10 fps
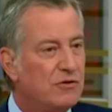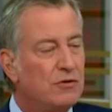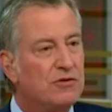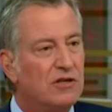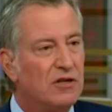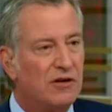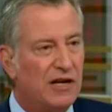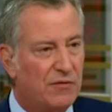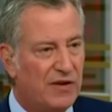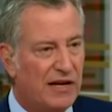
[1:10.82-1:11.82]
who still are
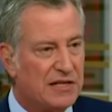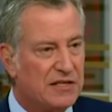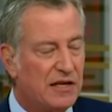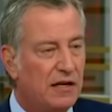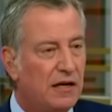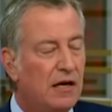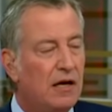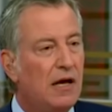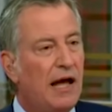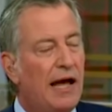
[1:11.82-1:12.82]
not vaccinated.
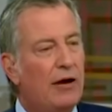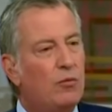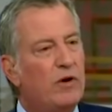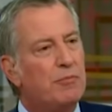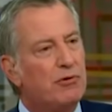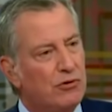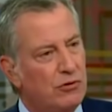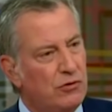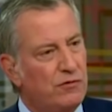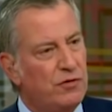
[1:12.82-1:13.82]
And we
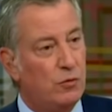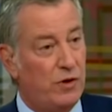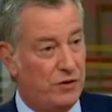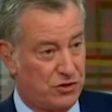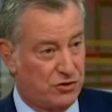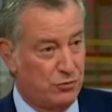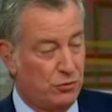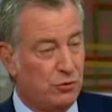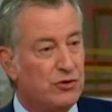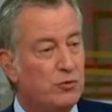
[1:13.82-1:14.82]
proved with our
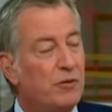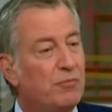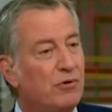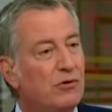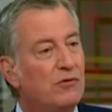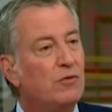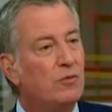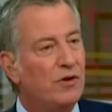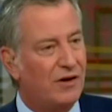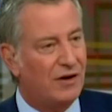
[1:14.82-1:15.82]
schools, we proved
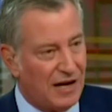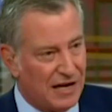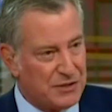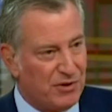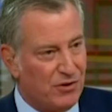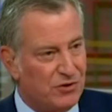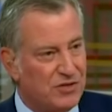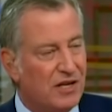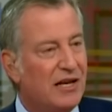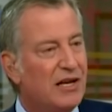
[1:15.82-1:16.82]
with our hospitals,
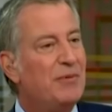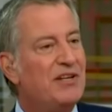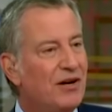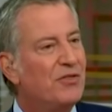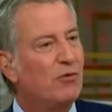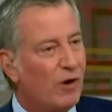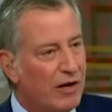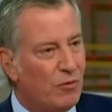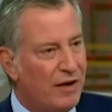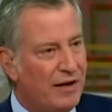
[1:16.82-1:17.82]
it could be done the
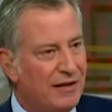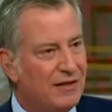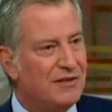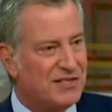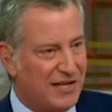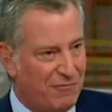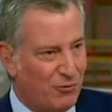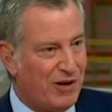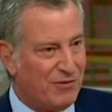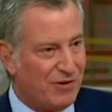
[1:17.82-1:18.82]
right way, the safe
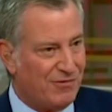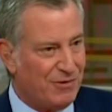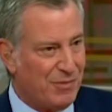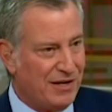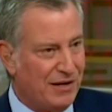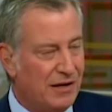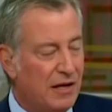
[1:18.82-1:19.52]
way for everybody.